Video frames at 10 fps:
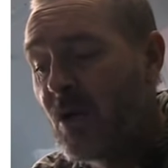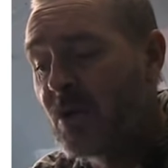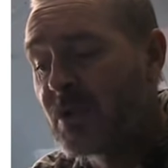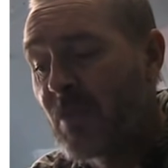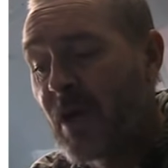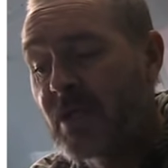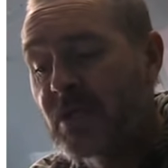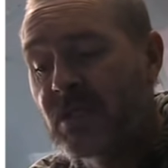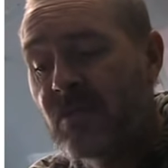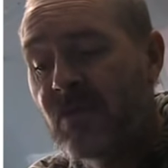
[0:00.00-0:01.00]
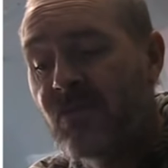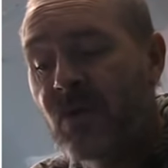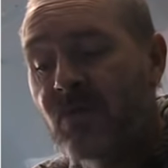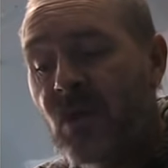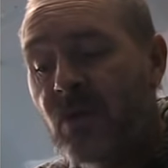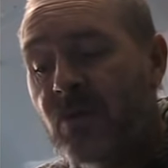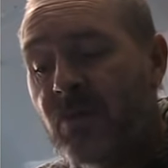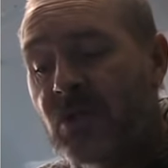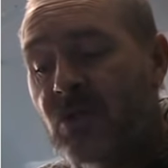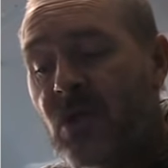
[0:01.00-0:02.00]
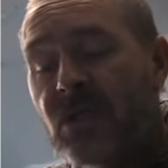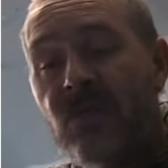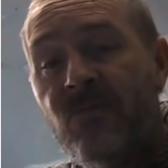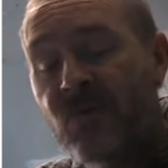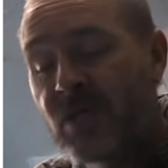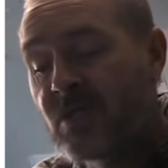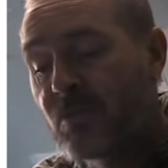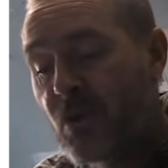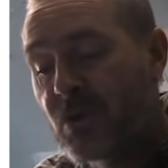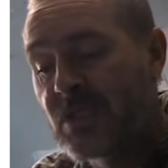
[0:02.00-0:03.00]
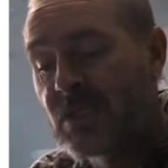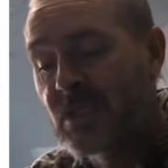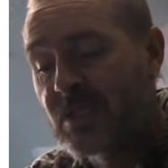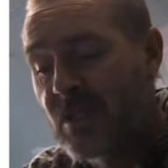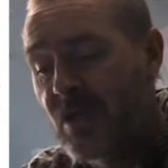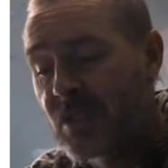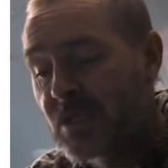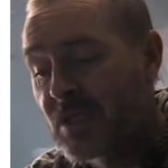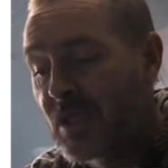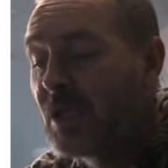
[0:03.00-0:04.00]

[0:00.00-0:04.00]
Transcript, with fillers: on demand a $75 administration fee to process this notice.